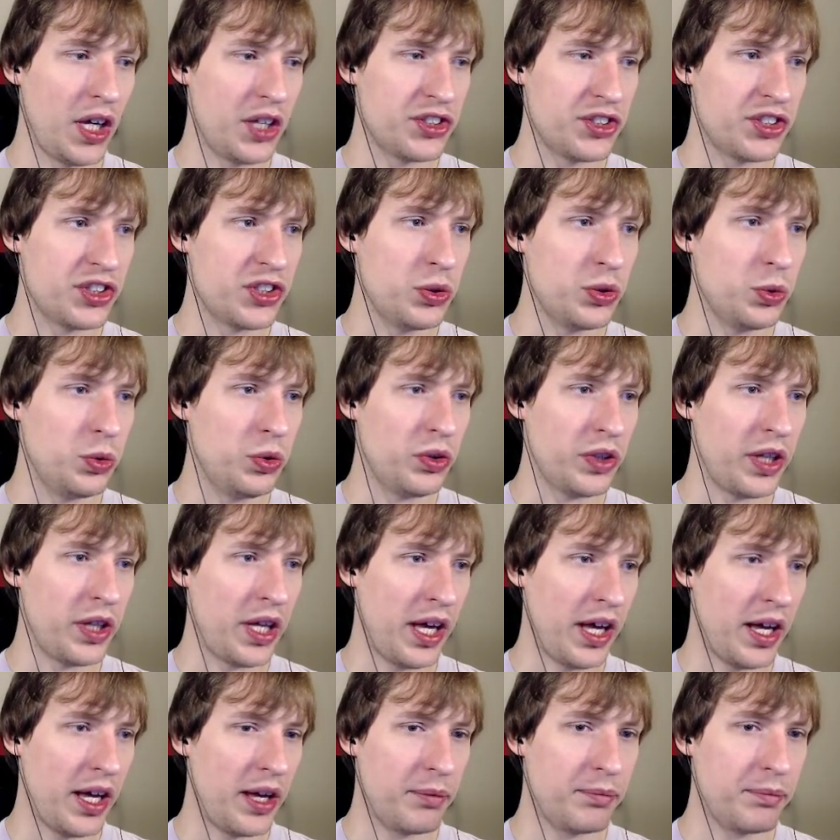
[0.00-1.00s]
A school
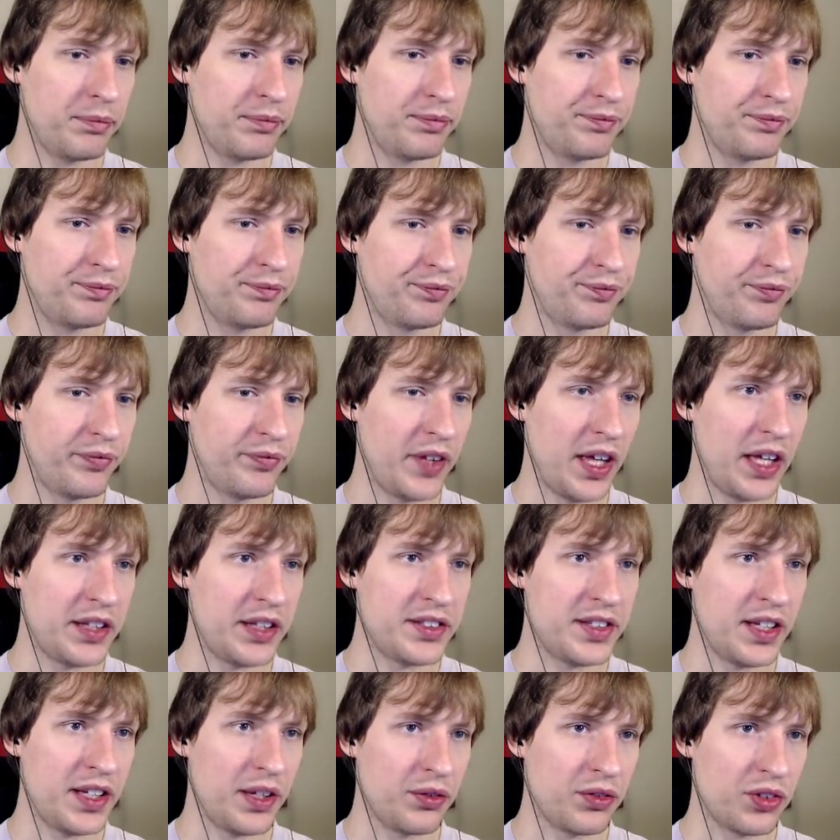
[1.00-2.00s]
cap.
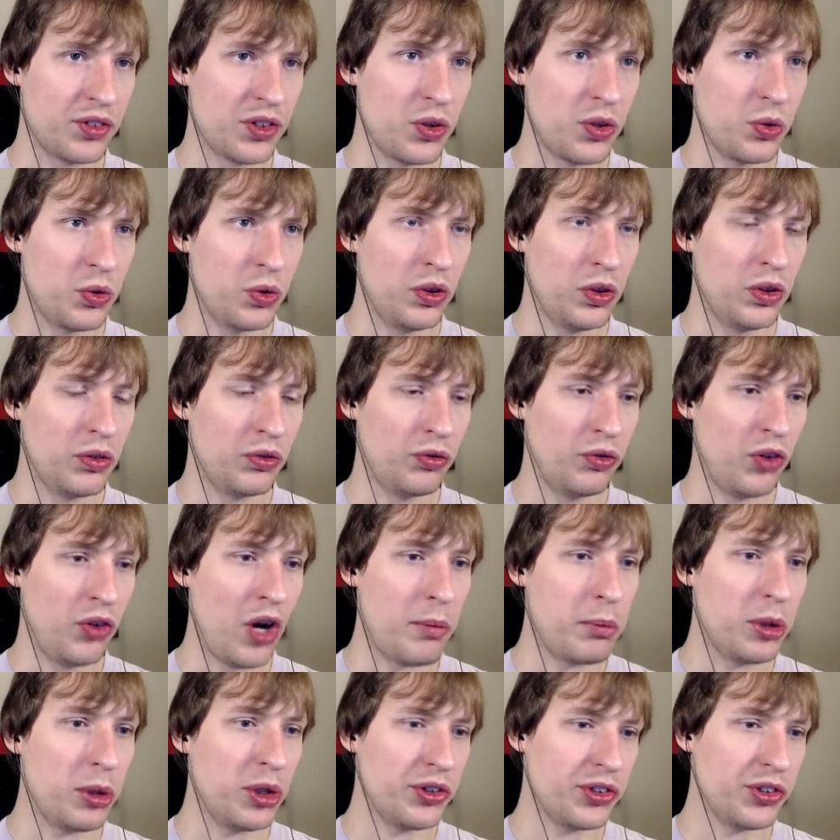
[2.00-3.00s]
That sounds cool.
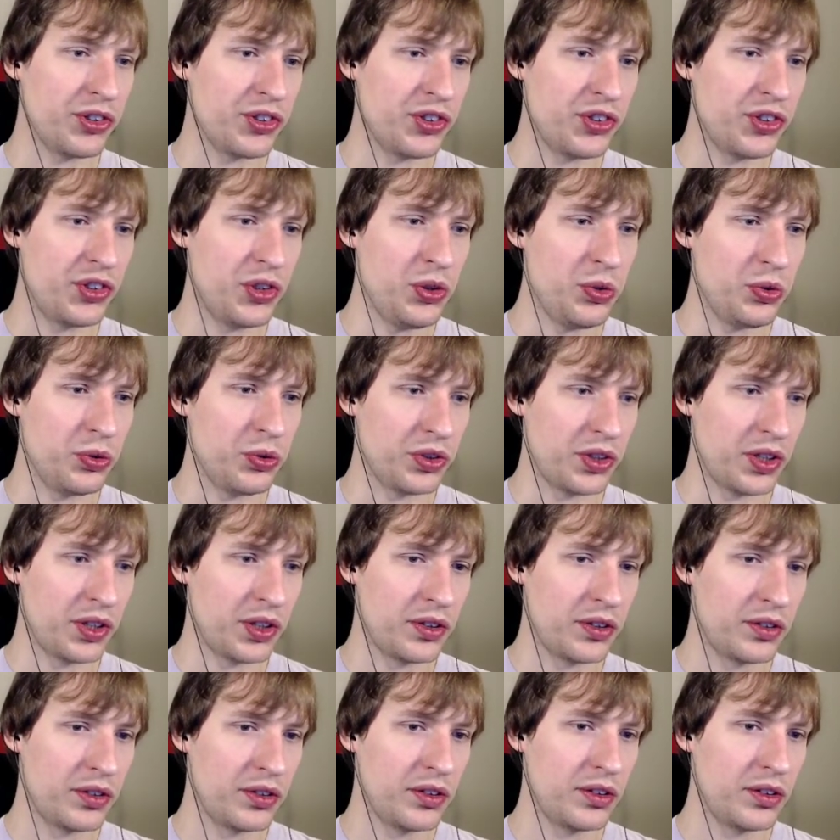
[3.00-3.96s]
Rubber suit.